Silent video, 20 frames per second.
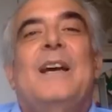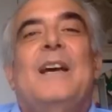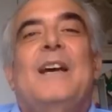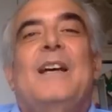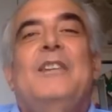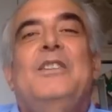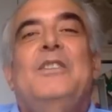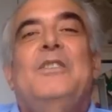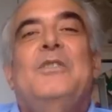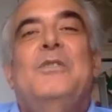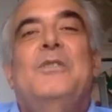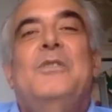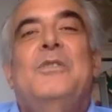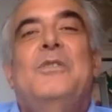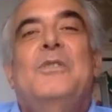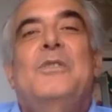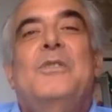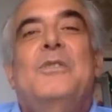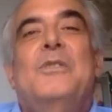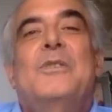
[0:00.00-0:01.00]

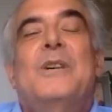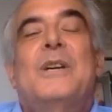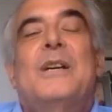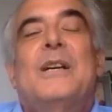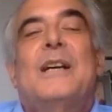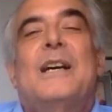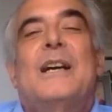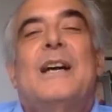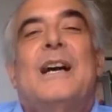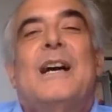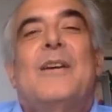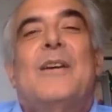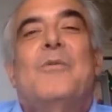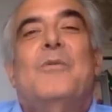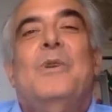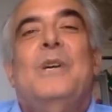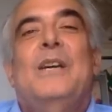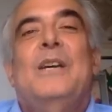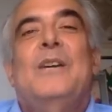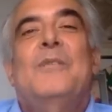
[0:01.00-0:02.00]
You uh,
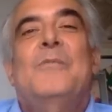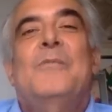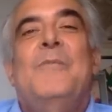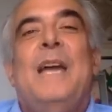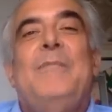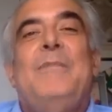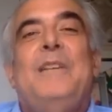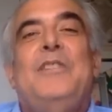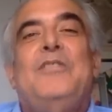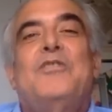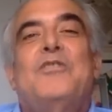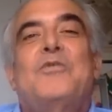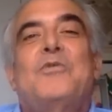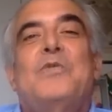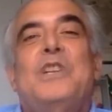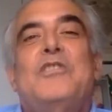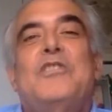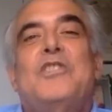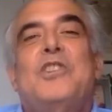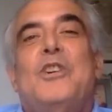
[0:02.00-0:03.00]
will maybe
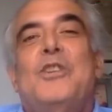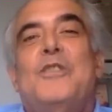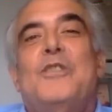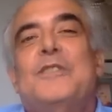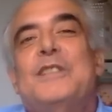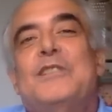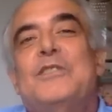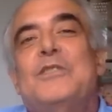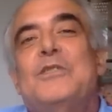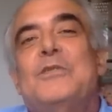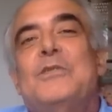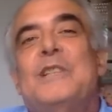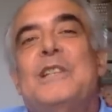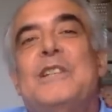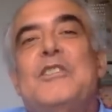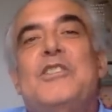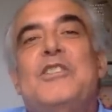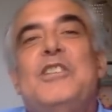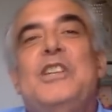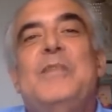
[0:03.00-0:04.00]
switch over to a
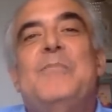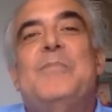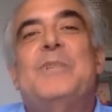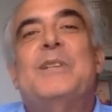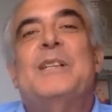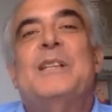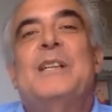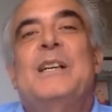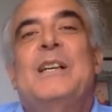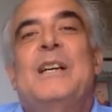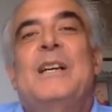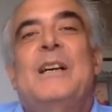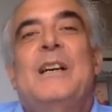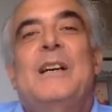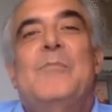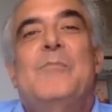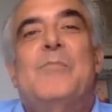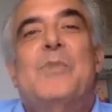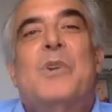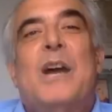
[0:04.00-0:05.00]
cheaper
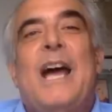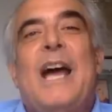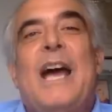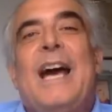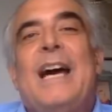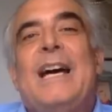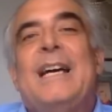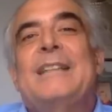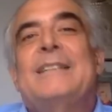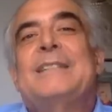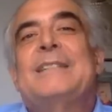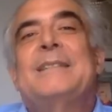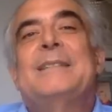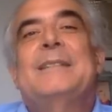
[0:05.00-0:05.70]
brand.